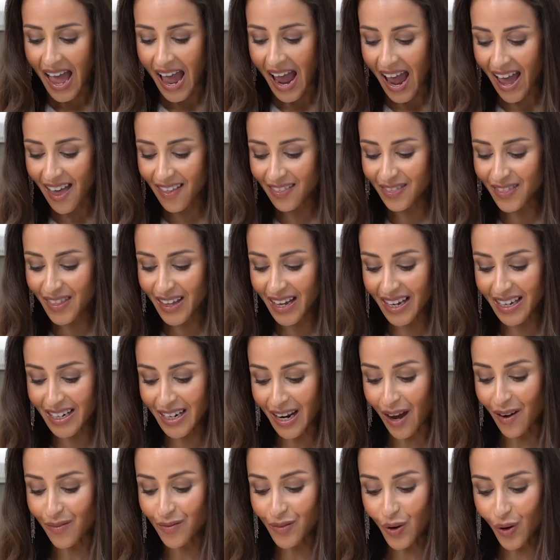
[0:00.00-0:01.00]
And then
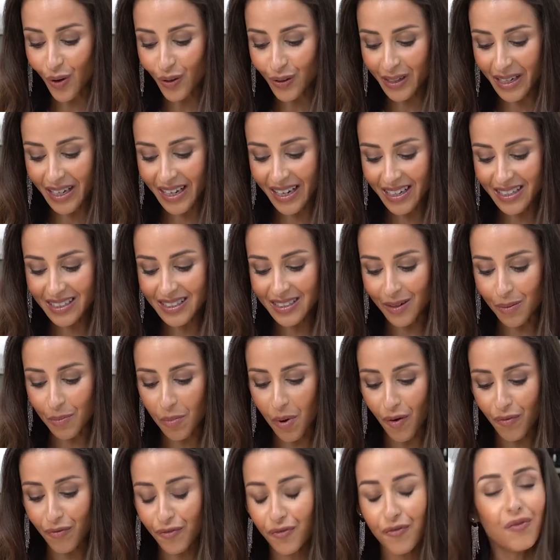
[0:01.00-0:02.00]
I've got here
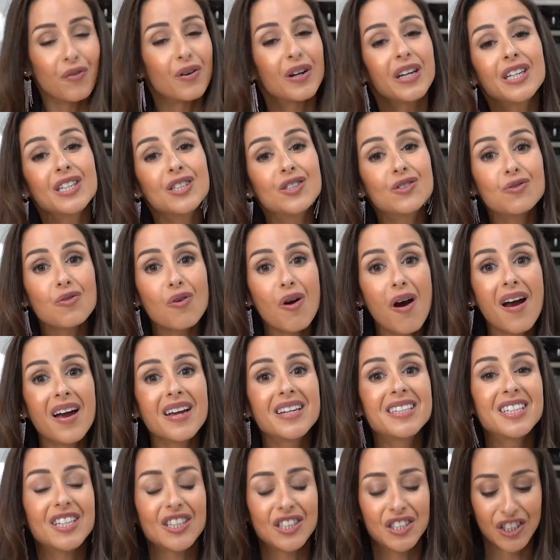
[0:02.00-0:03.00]
some
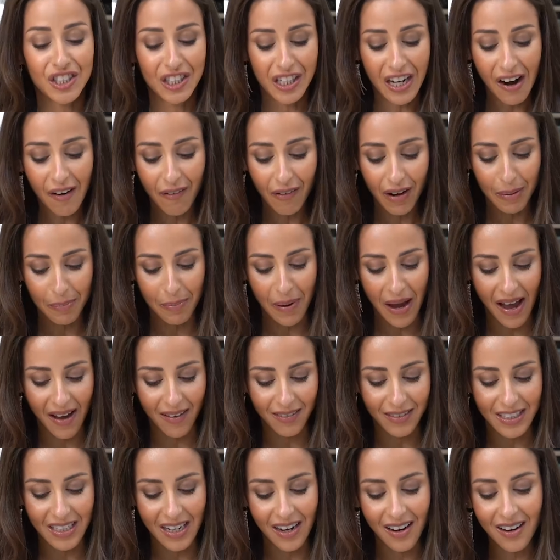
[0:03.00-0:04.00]
freeze-dried cherry
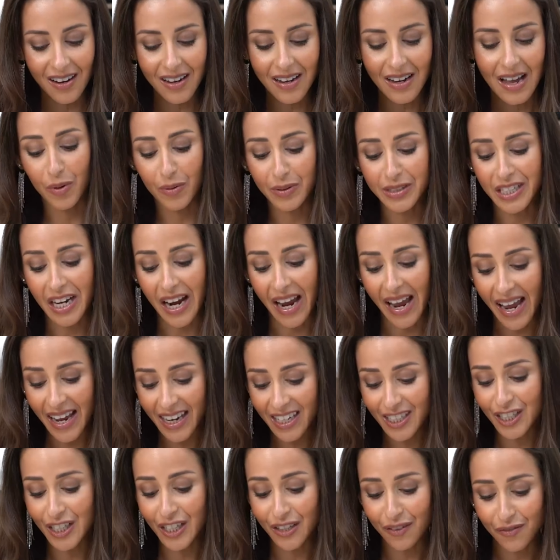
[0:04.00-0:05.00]
powder, which I
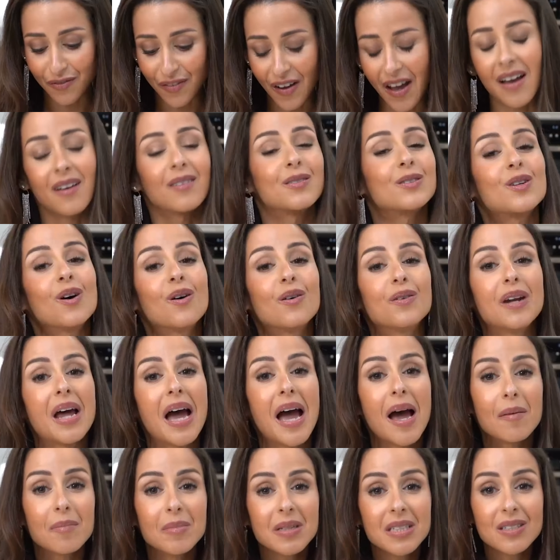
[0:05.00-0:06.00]
actually found on
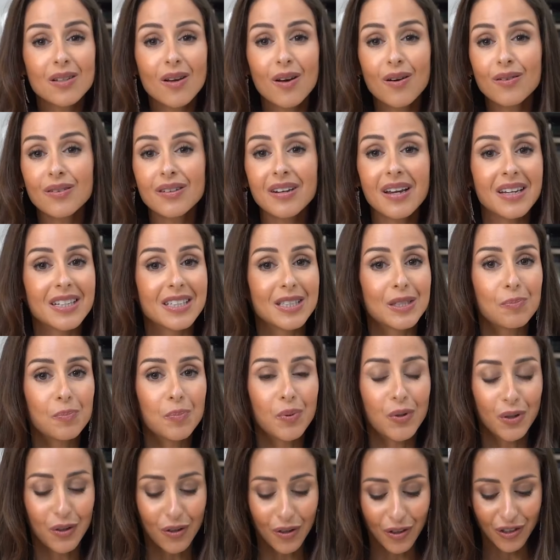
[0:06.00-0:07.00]
Amazon. It's
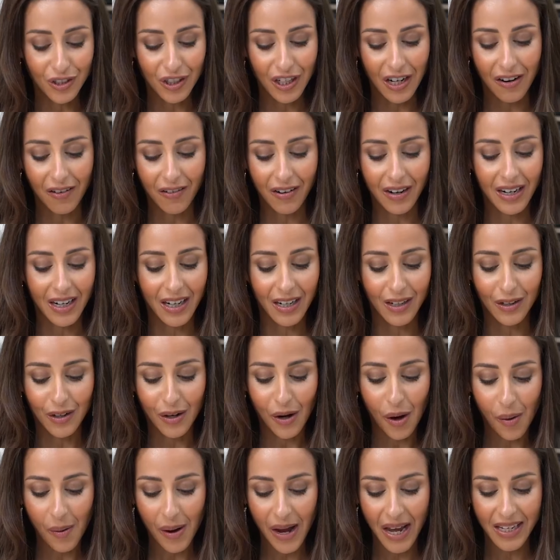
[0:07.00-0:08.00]
pure cherry,
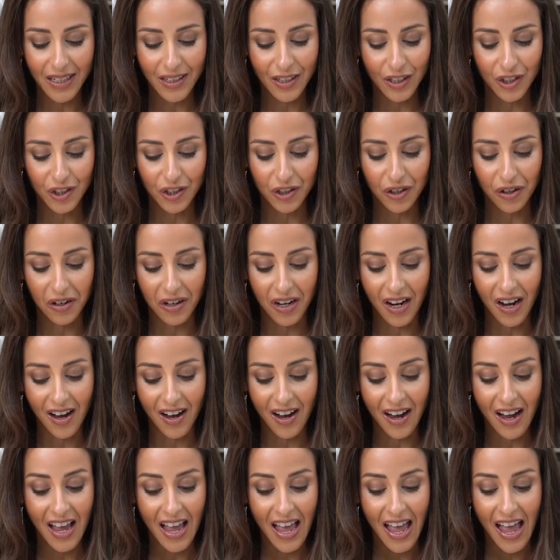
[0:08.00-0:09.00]
no added
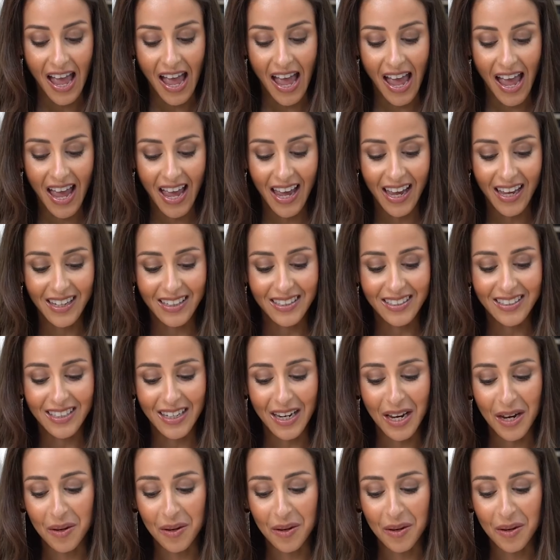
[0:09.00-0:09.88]
sugar, And